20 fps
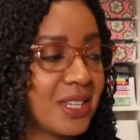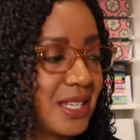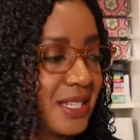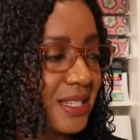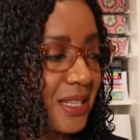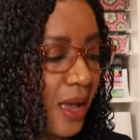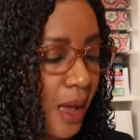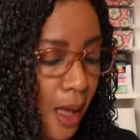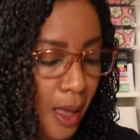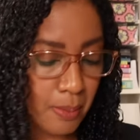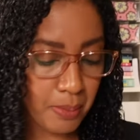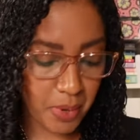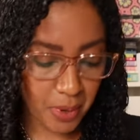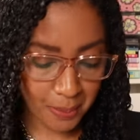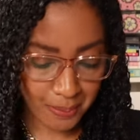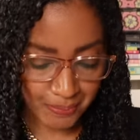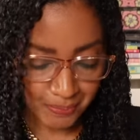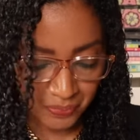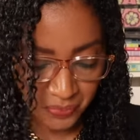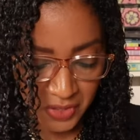this up.
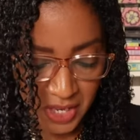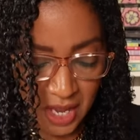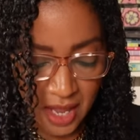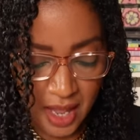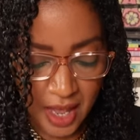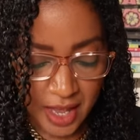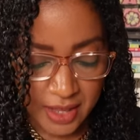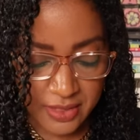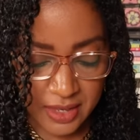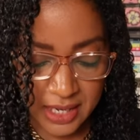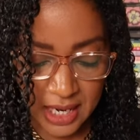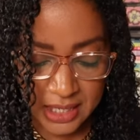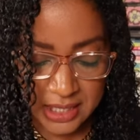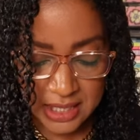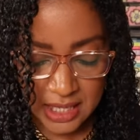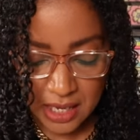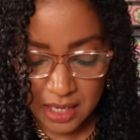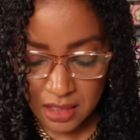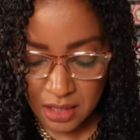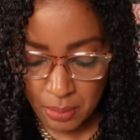The next
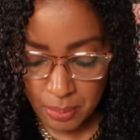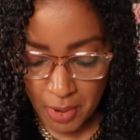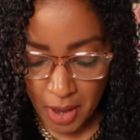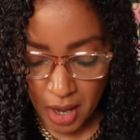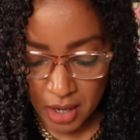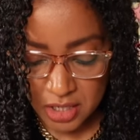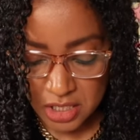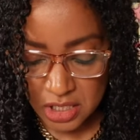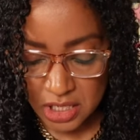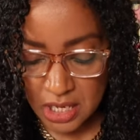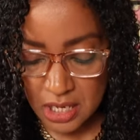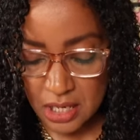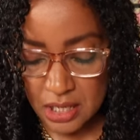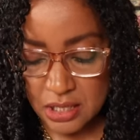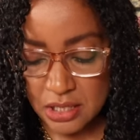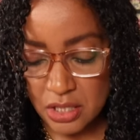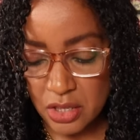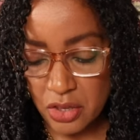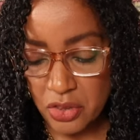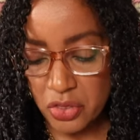thing in the box
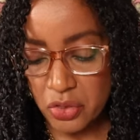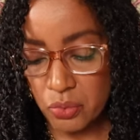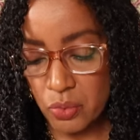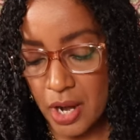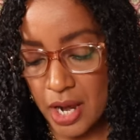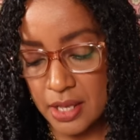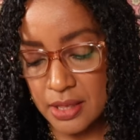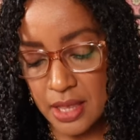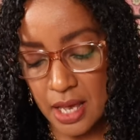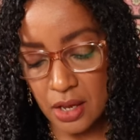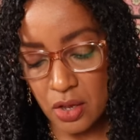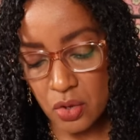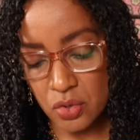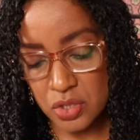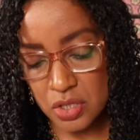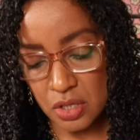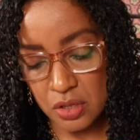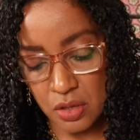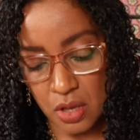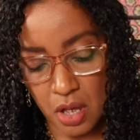is the thread that
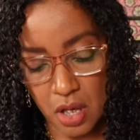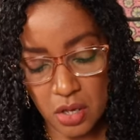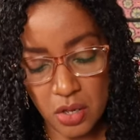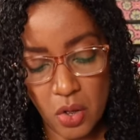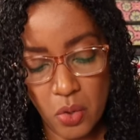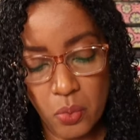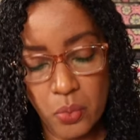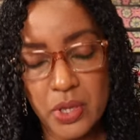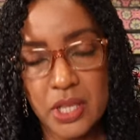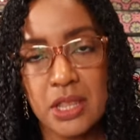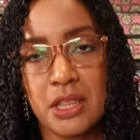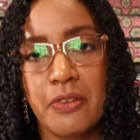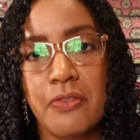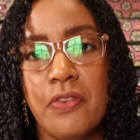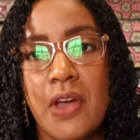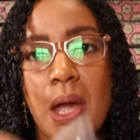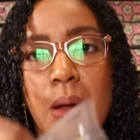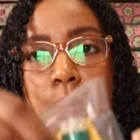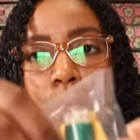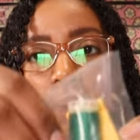goes along with the
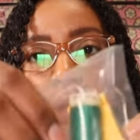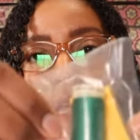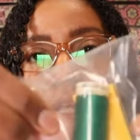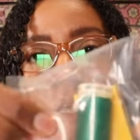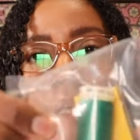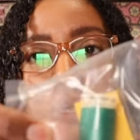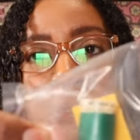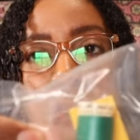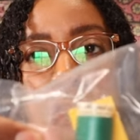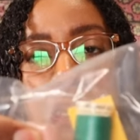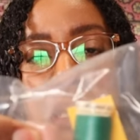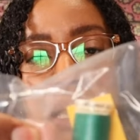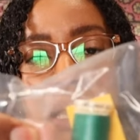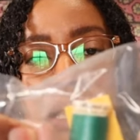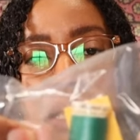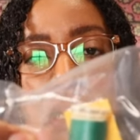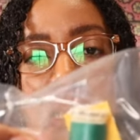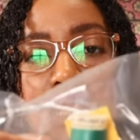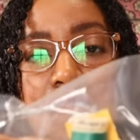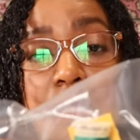fabric,
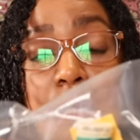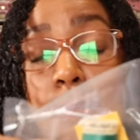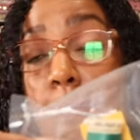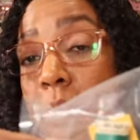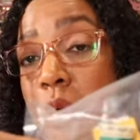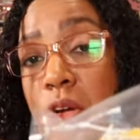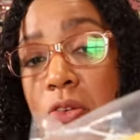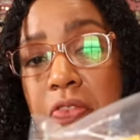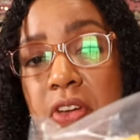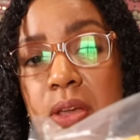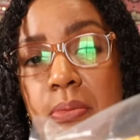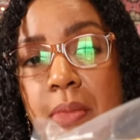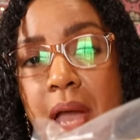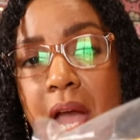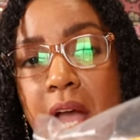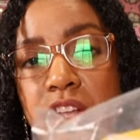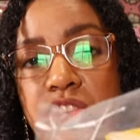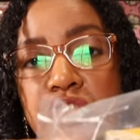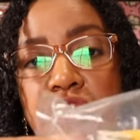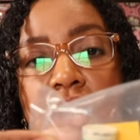and it is a perfect
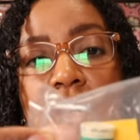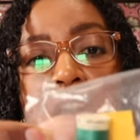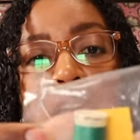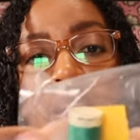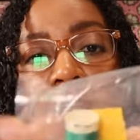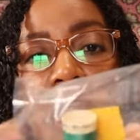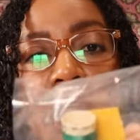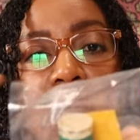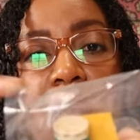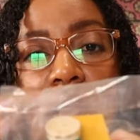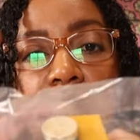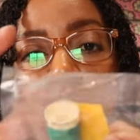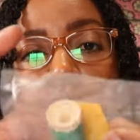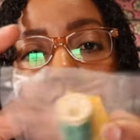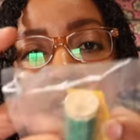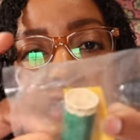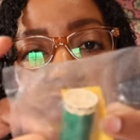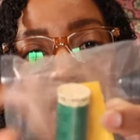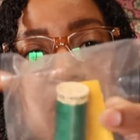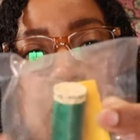match. And
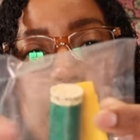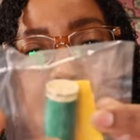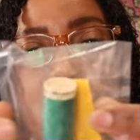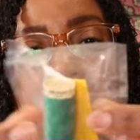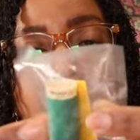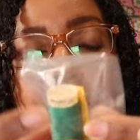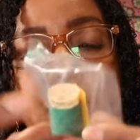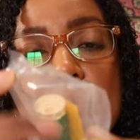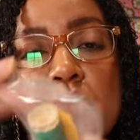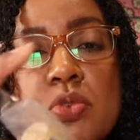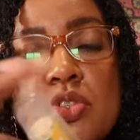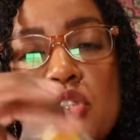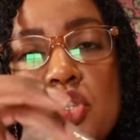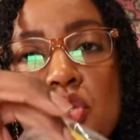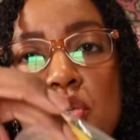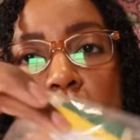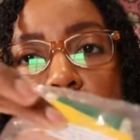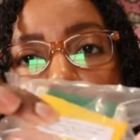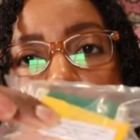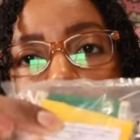also it comes with
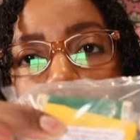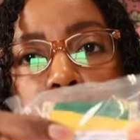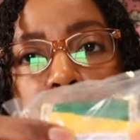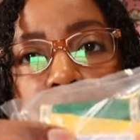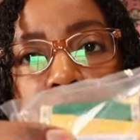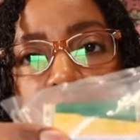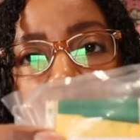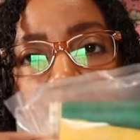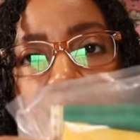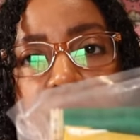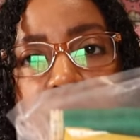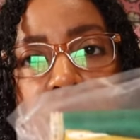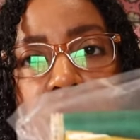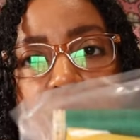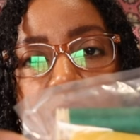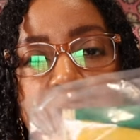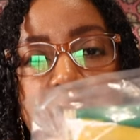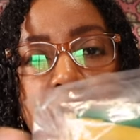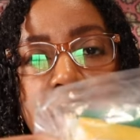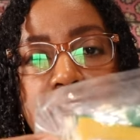two ballpoint
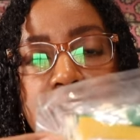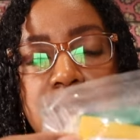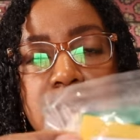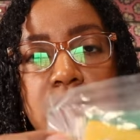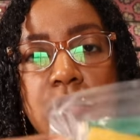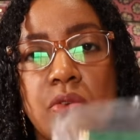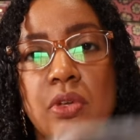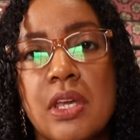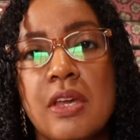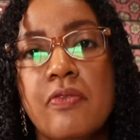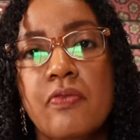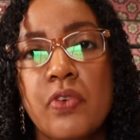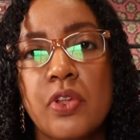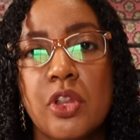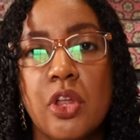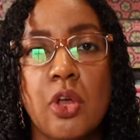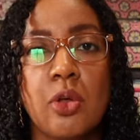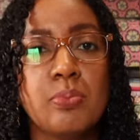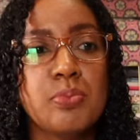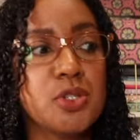needles in this little
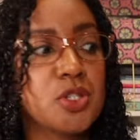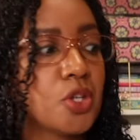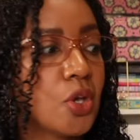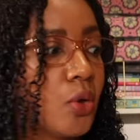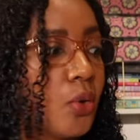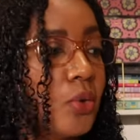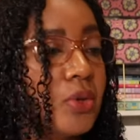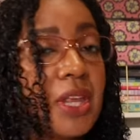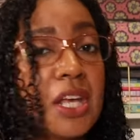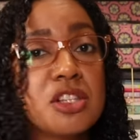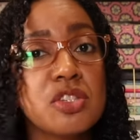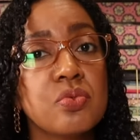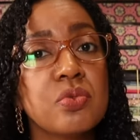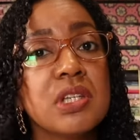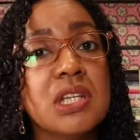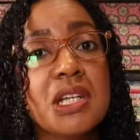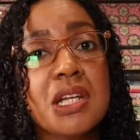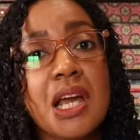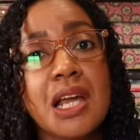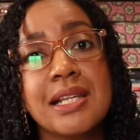envelope, so that's
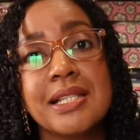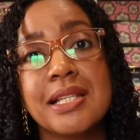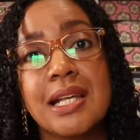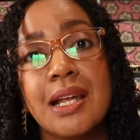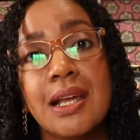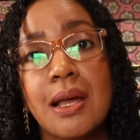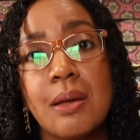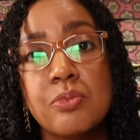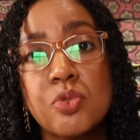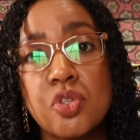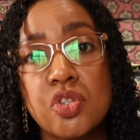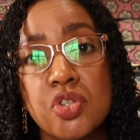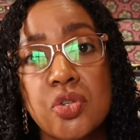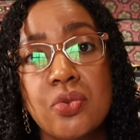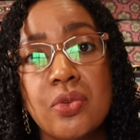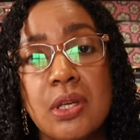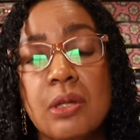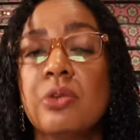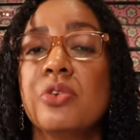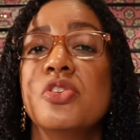really nice that it comes with
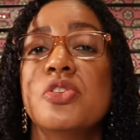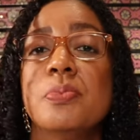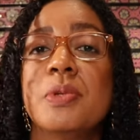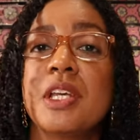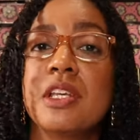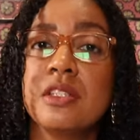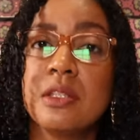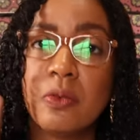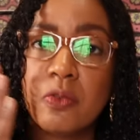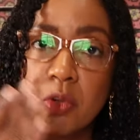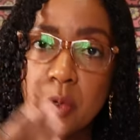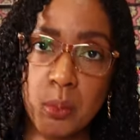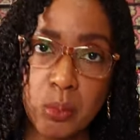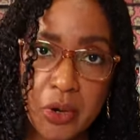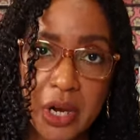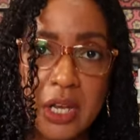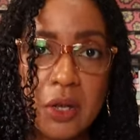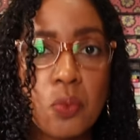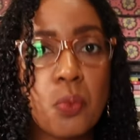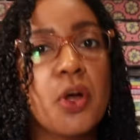two needles, because if you
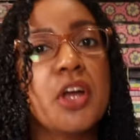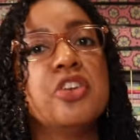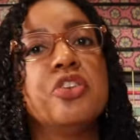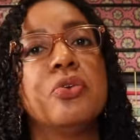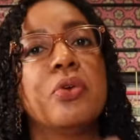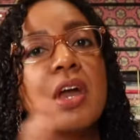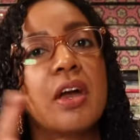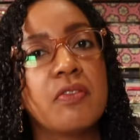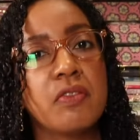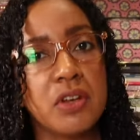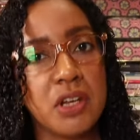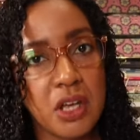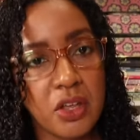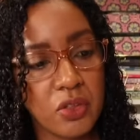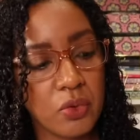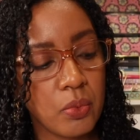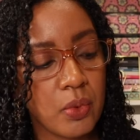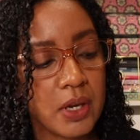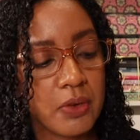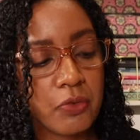break one, you have
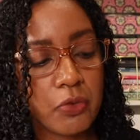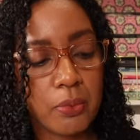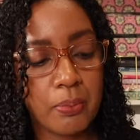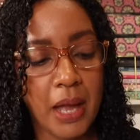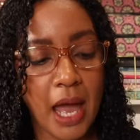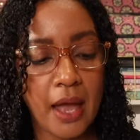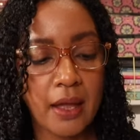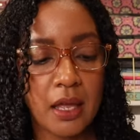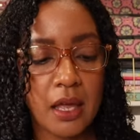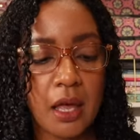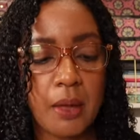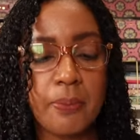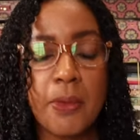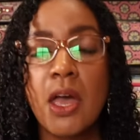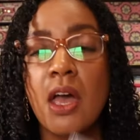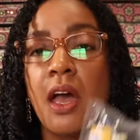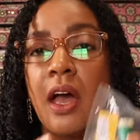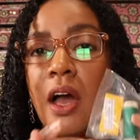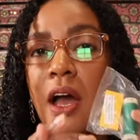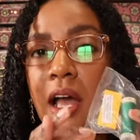another one for backup.
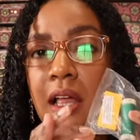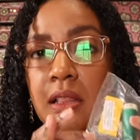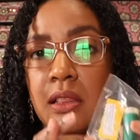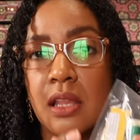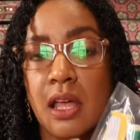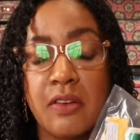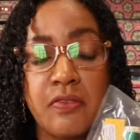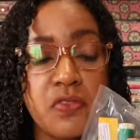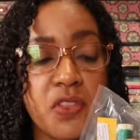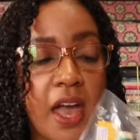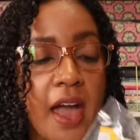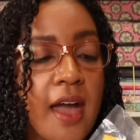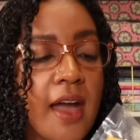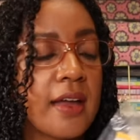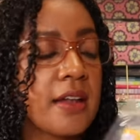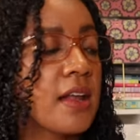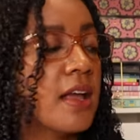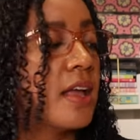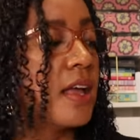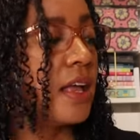I love
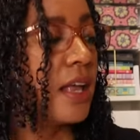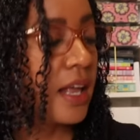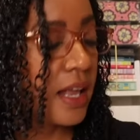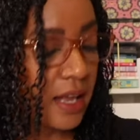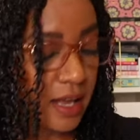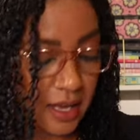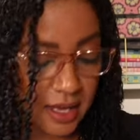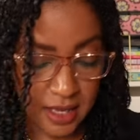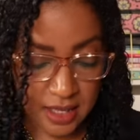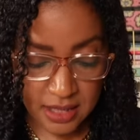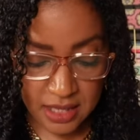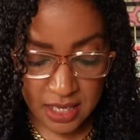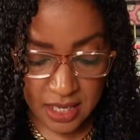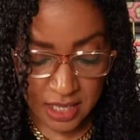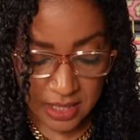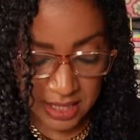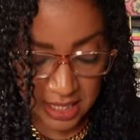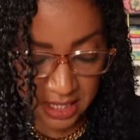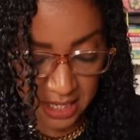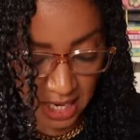that. And
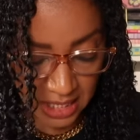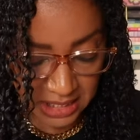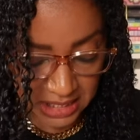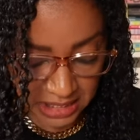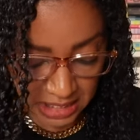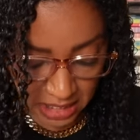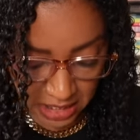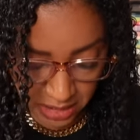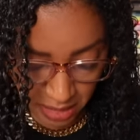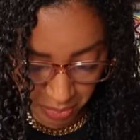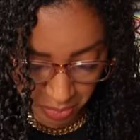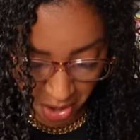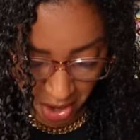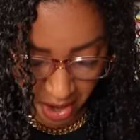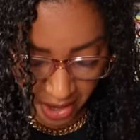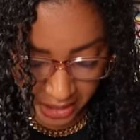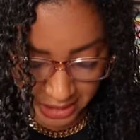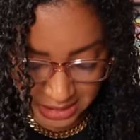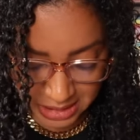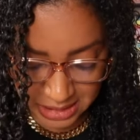then the next thing in the
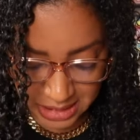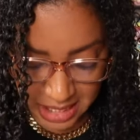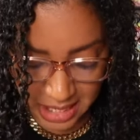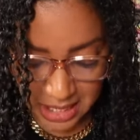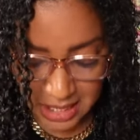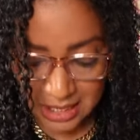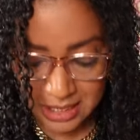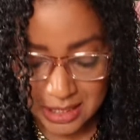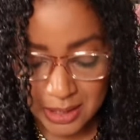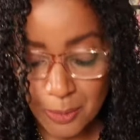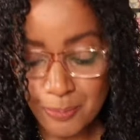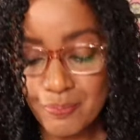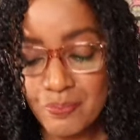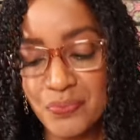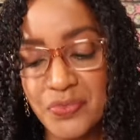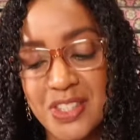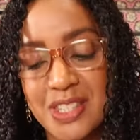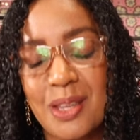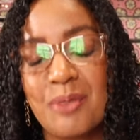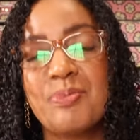box is
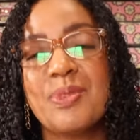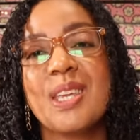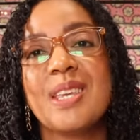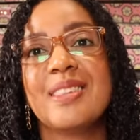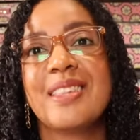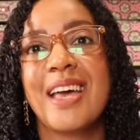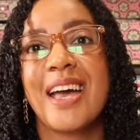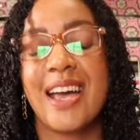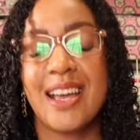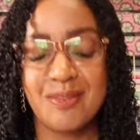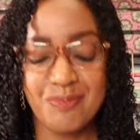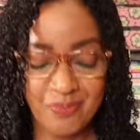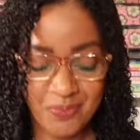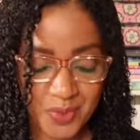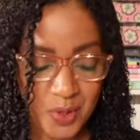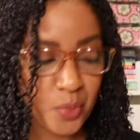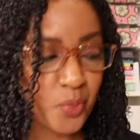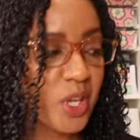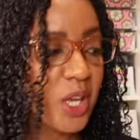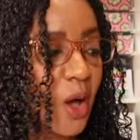something that
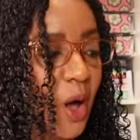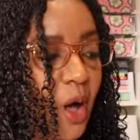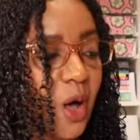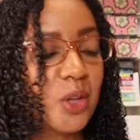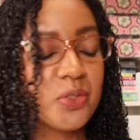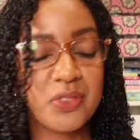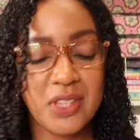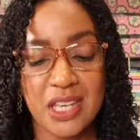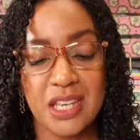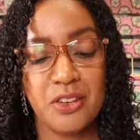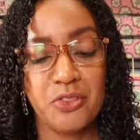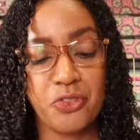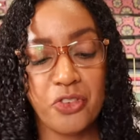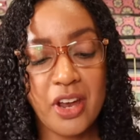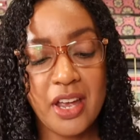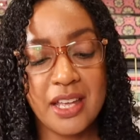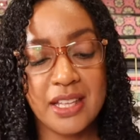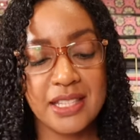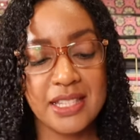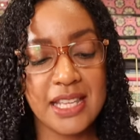we all need,
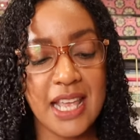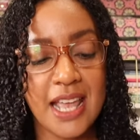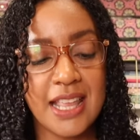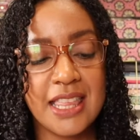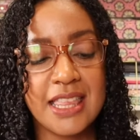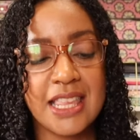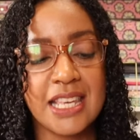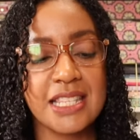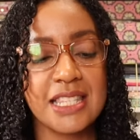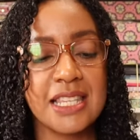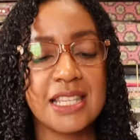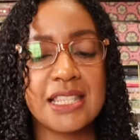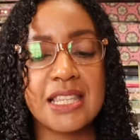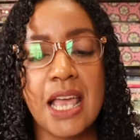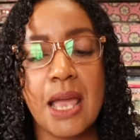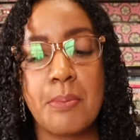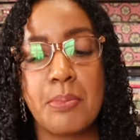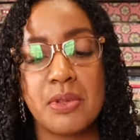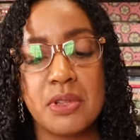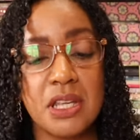friends, and this is,
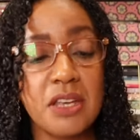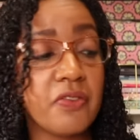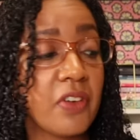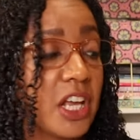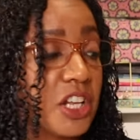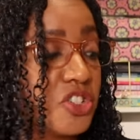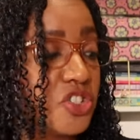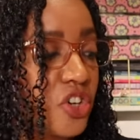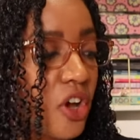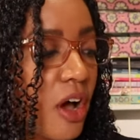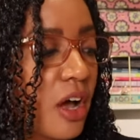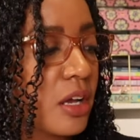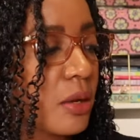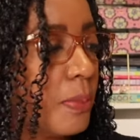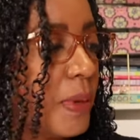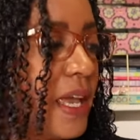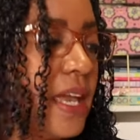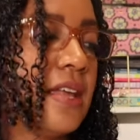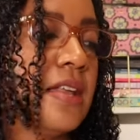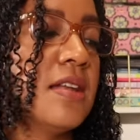I believe, a
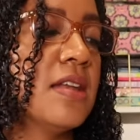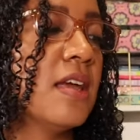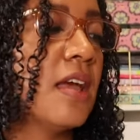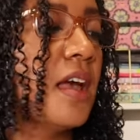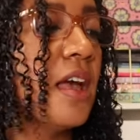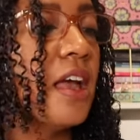chalk pen.